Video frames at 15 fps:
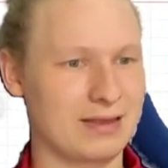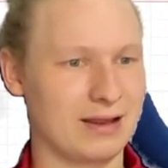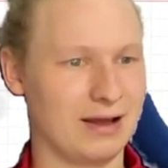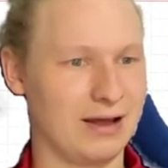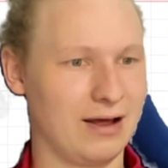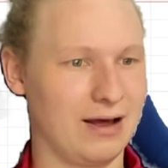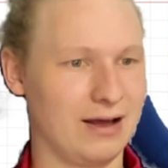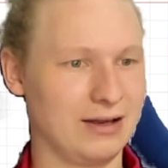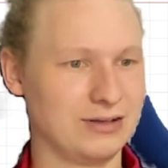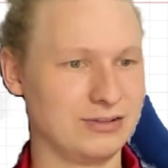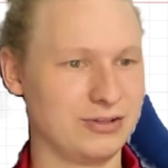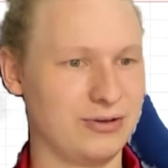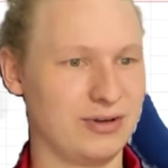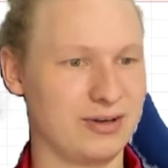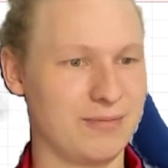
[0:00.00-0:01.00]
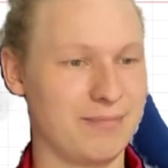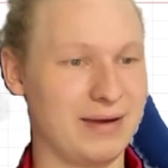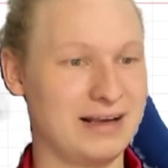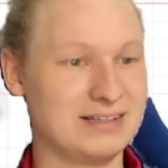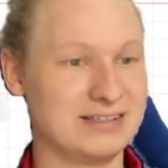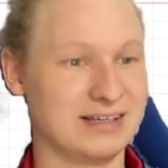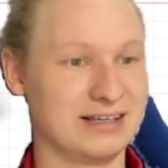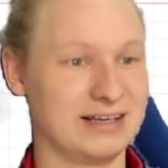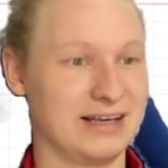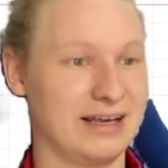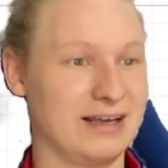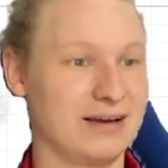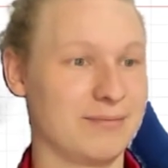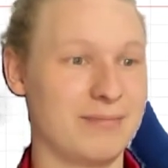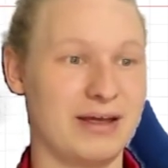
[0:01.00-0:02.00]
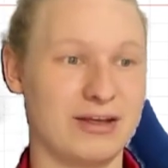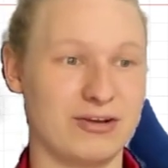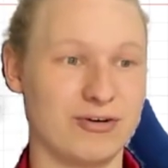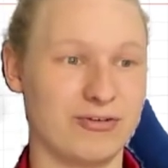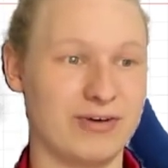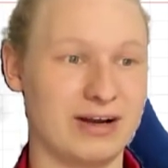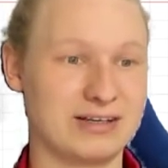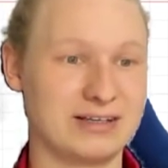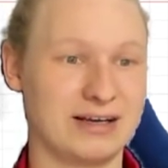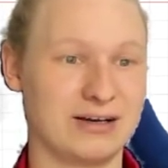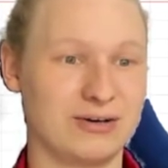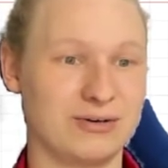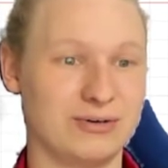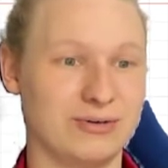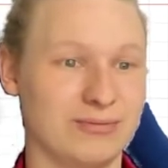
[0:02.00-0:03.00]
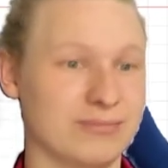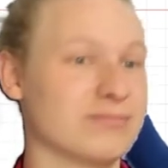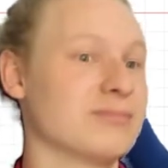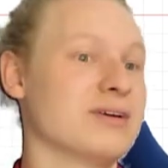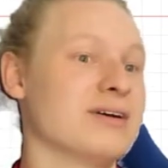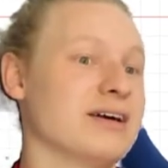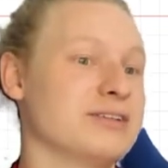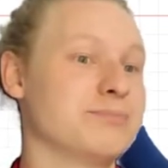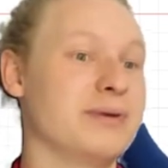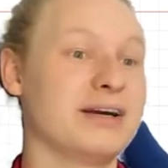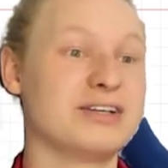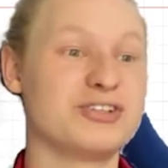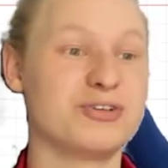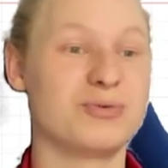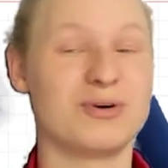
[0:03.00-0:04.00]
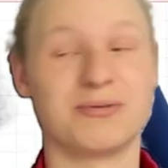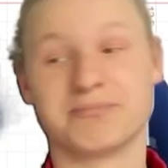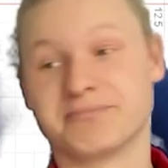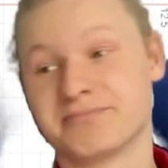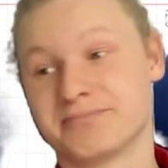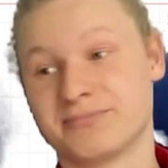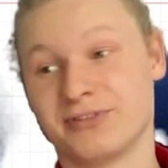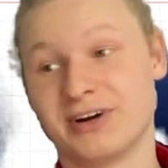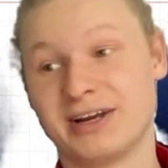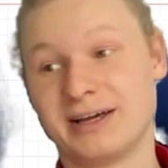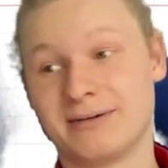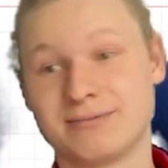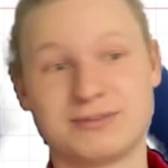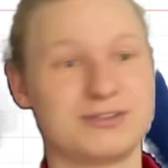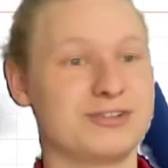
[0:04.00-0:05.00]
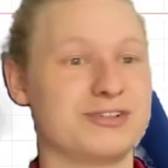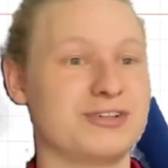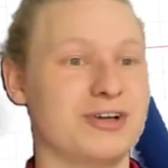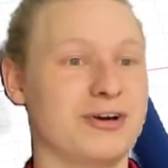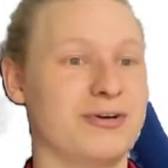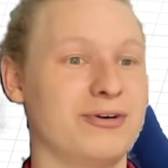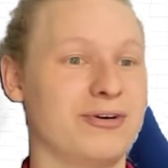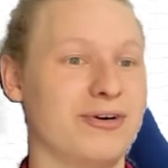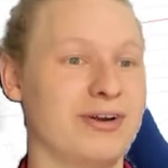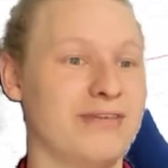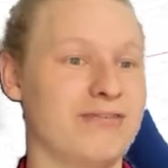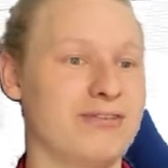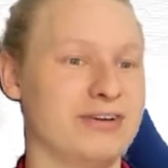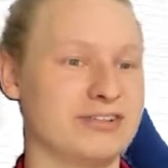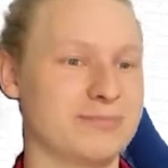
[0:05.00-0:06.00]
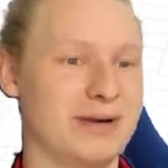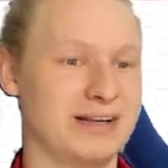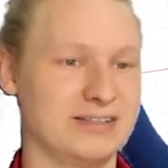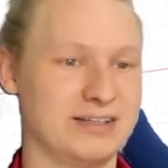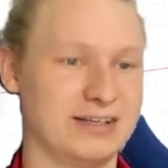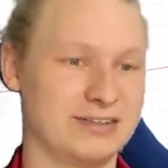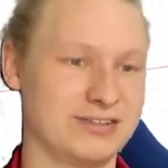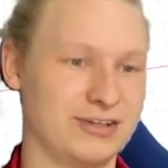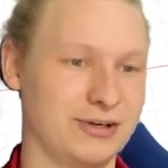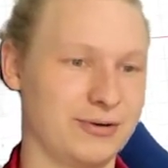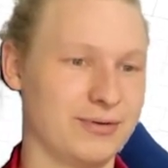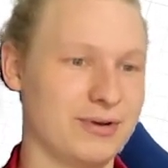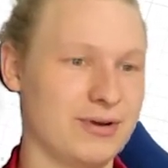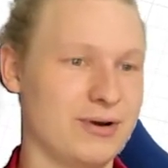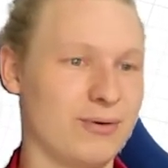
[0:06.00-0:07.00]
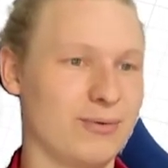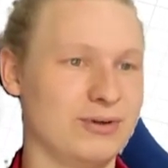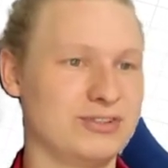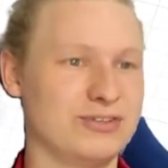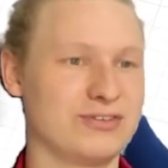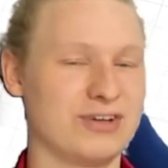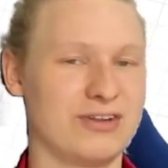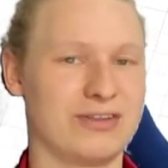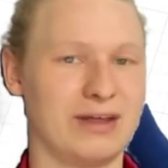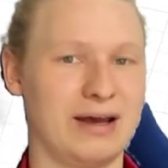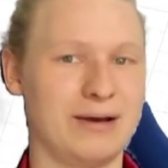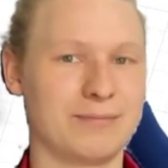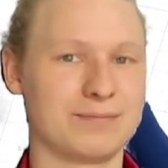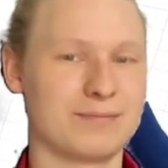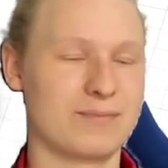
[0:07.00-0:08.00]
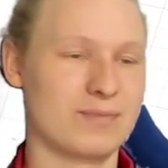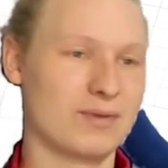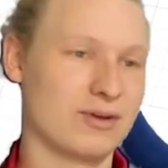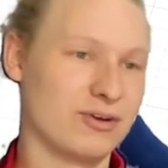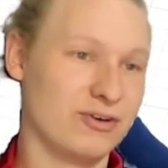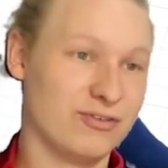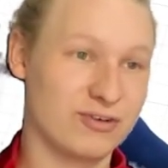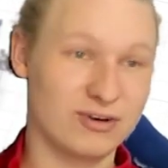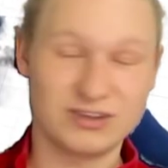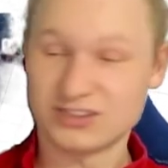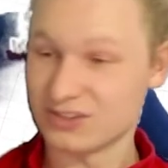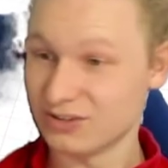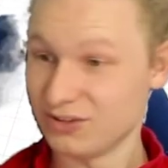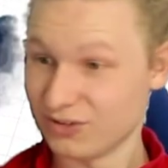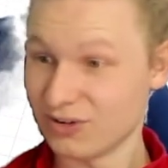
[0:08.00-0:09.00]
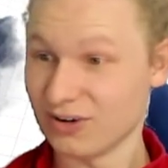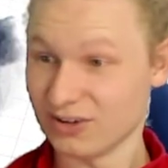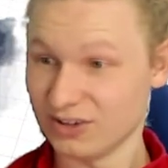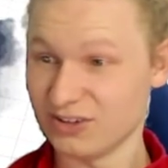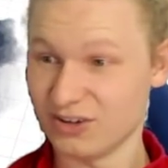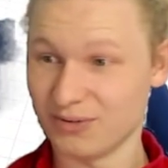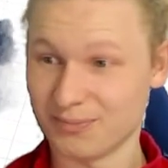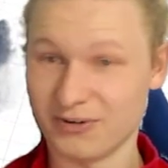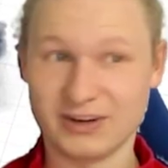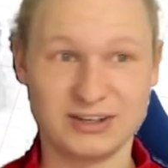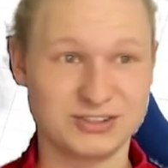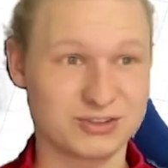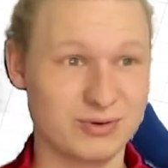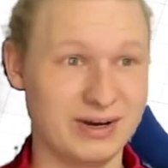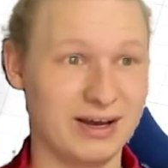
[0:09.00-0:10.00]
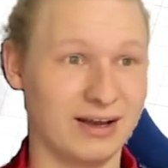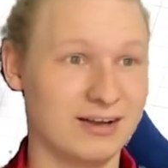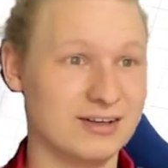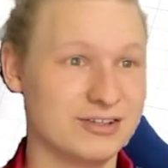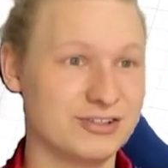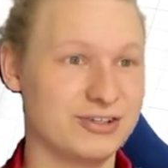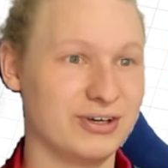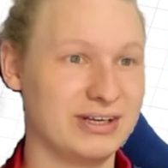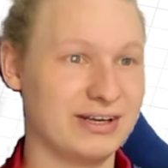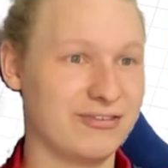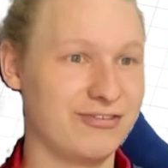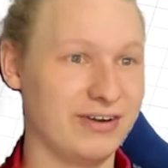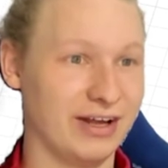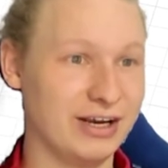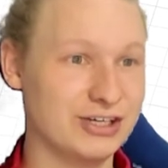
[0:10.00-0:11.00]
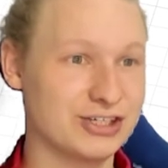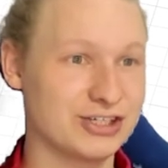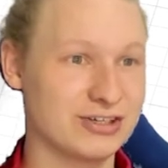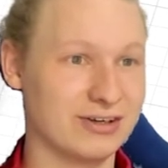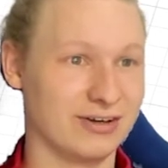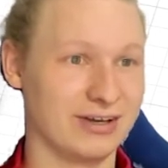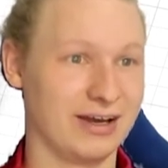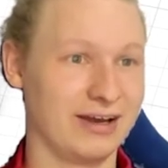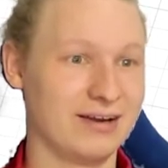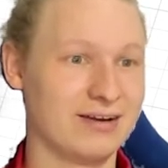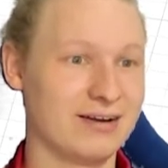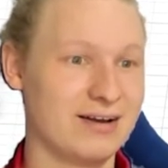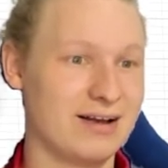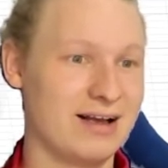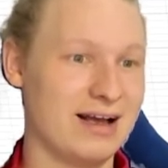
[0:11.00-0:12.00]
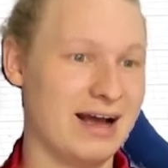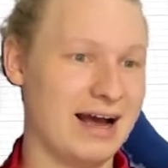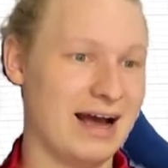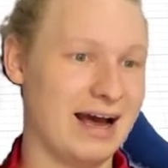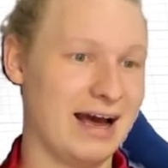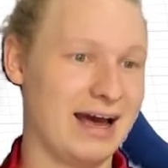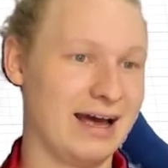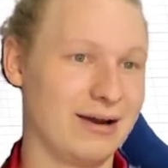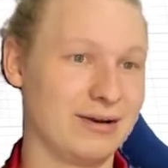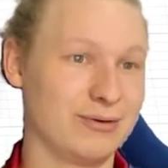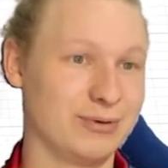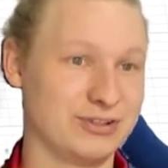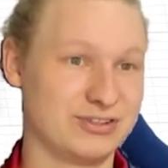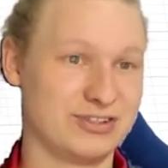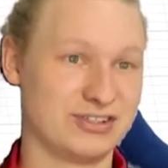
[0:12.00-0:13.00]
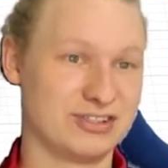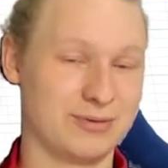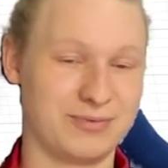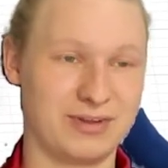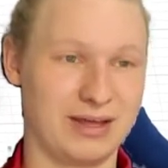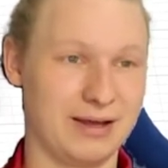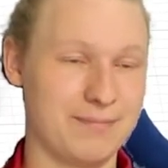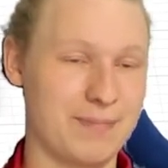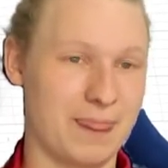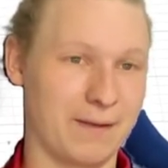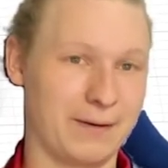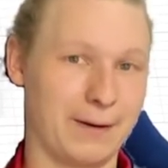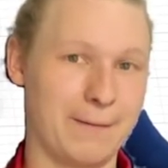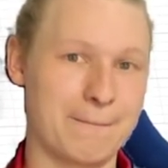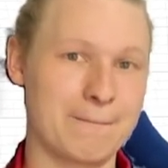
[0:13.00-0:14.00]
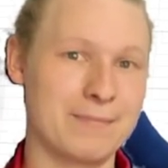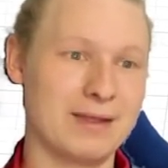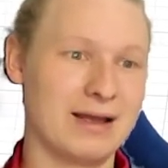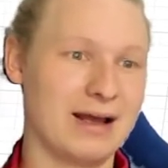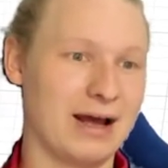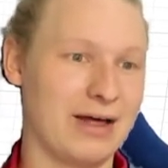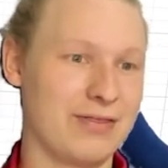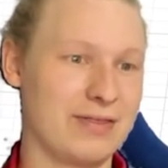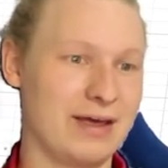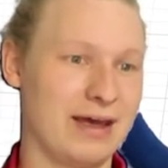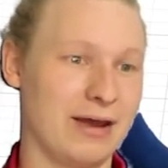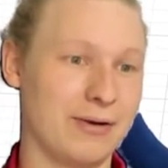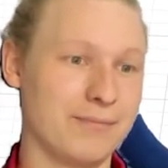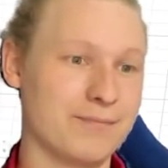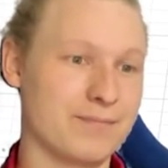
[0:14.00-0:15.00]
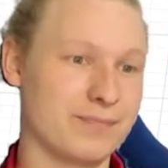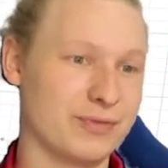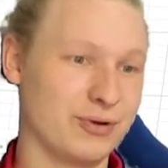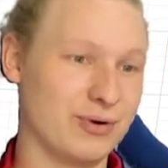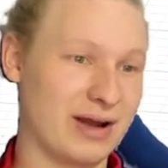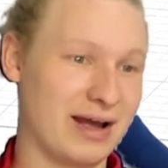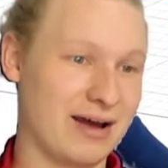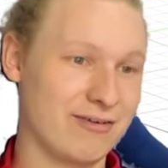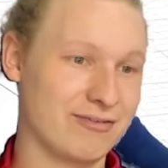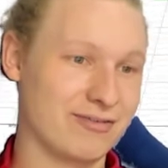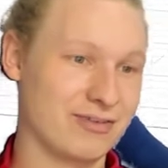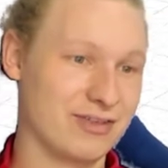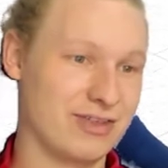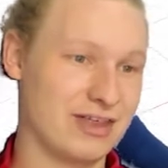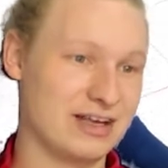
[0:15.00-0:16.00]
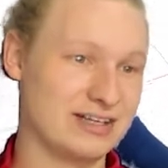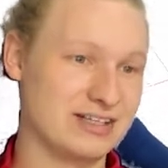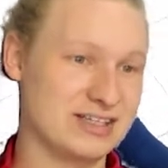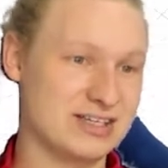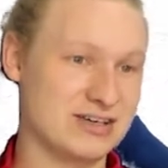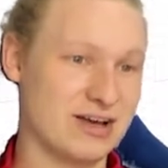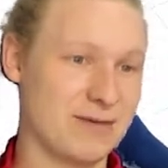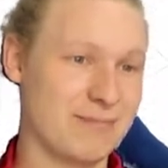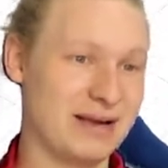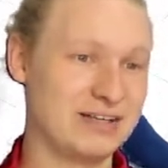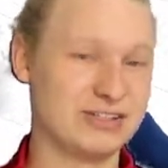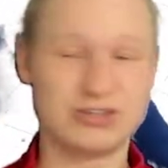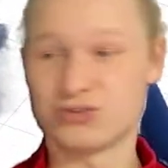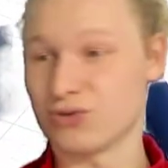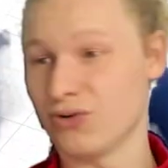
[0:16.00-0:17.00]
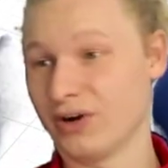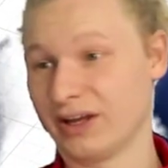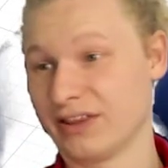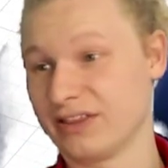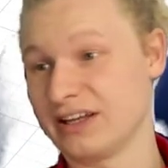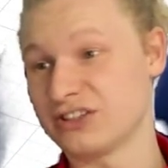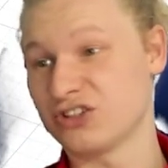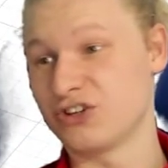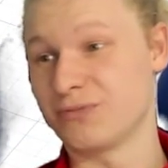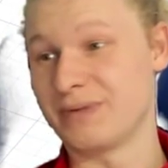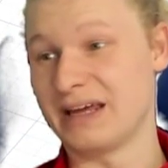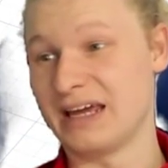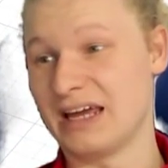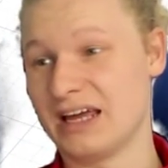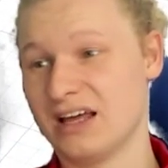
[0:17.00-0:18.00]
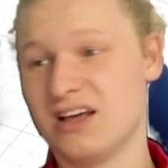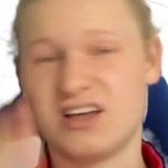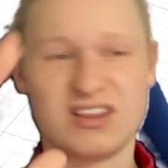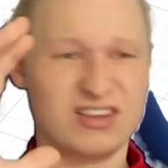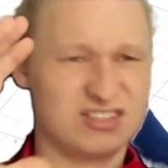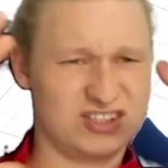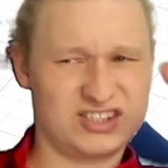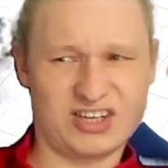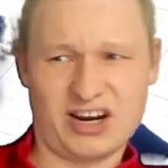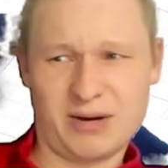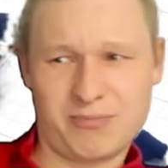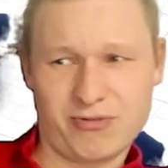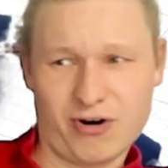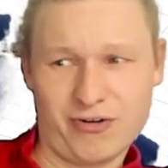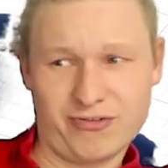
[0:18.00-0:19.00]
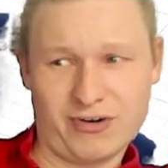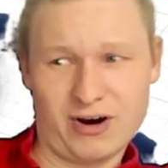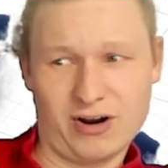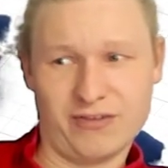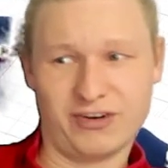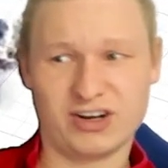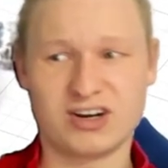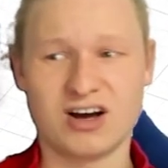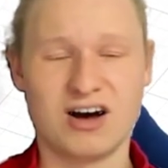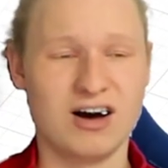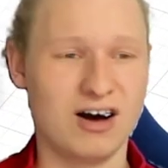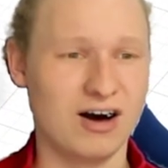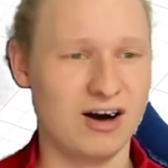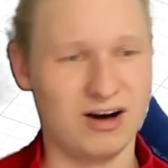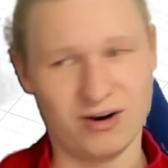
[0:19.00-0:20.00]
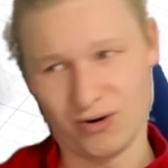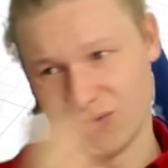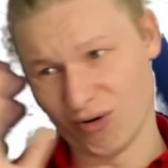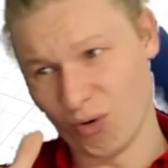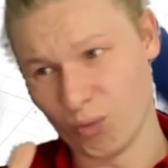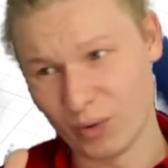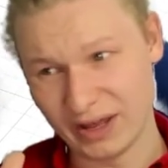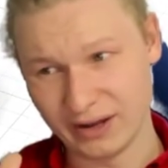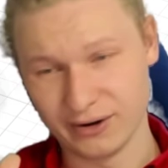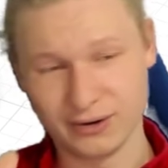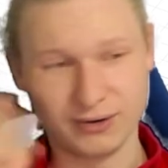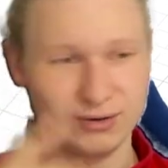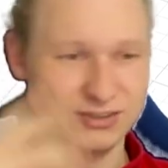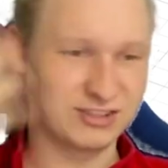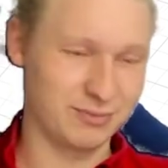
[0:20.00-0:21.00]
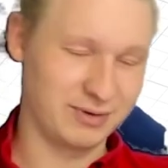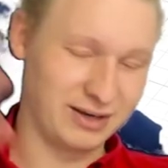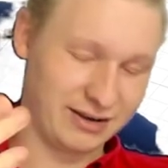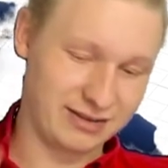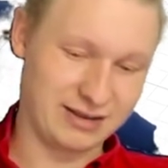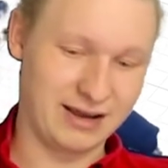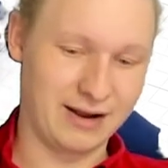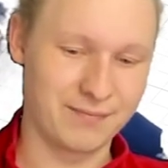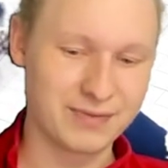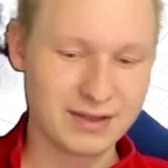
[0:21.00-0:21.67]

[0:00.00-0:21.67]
And you can basically make your rectangle as big as you want, really, because you know you've got an infinite space here. So once you've done that, you've got a pretty good square. So you click finish, okay, which is just up there, okay, and then you have this amazing drawing. This could be the side profile of a car or a wheel or something like that.